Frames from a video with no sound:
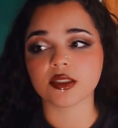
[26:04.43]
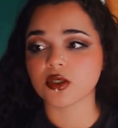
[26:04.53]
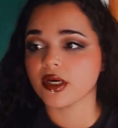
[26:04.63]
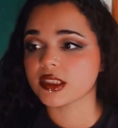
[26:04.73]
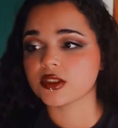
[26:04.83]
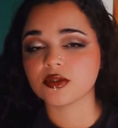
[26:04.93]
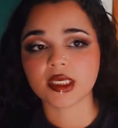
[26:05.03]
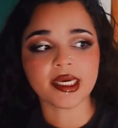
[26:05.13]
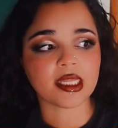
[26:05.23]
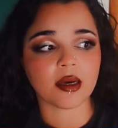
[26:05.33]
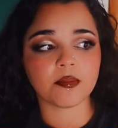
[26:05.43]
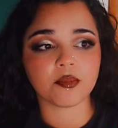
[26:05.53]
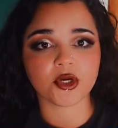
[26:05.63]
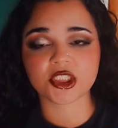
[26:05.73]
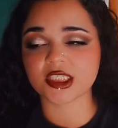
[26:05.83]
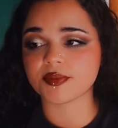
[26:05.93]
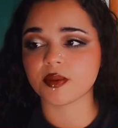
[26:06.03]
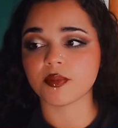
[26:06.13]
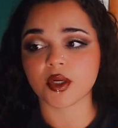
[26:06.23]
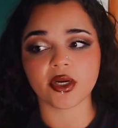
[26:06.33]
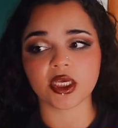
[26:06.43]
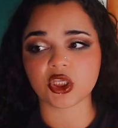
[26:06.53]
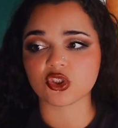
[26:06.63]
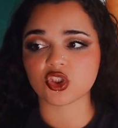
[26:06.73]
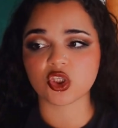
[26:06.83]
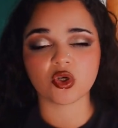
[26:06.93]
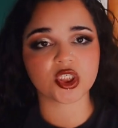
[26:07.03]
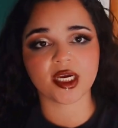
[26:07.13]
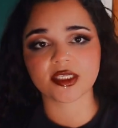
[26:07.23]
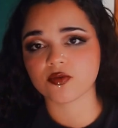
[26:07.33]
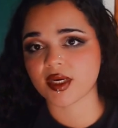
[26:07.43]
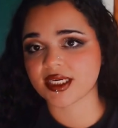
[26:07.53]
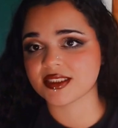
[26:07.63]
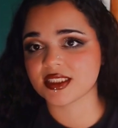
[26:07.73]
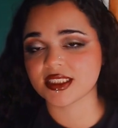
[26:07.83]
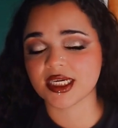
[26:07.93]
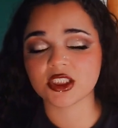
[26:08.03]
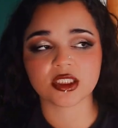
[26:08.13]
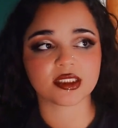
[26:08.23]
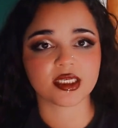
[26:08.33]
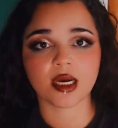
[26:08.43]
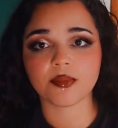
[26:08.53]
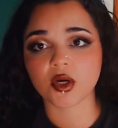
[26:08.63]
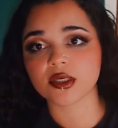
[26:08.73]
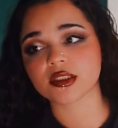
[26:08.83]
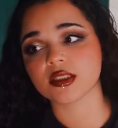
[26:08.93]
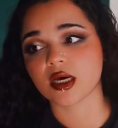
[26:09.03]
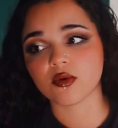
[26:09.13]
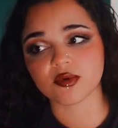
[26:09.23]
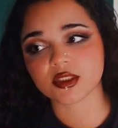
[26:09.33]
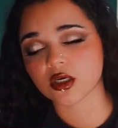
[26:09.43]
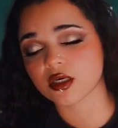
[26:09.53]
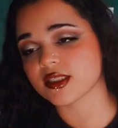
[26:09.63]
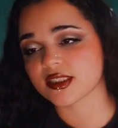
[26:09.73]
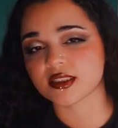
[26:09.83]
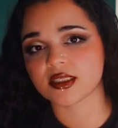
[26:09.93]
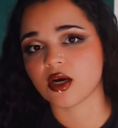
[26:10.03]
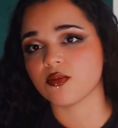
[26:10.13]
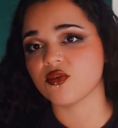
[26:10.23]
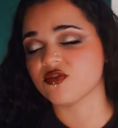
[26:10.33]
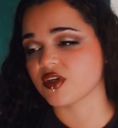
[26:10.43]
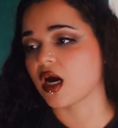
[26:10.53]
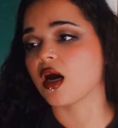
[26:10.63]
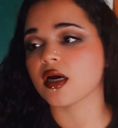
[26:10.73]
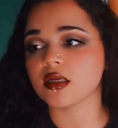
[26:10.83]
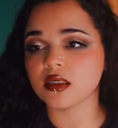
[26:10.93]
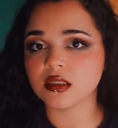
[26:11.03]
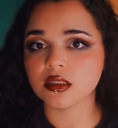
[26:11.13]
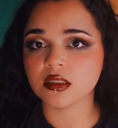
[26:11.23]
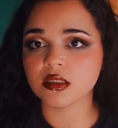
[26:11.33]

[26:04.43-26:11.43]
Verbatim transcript: And it's already too late, and that bridge has been burned, and there's no chance of reconciliation because that person that was hurt is, has now moved on.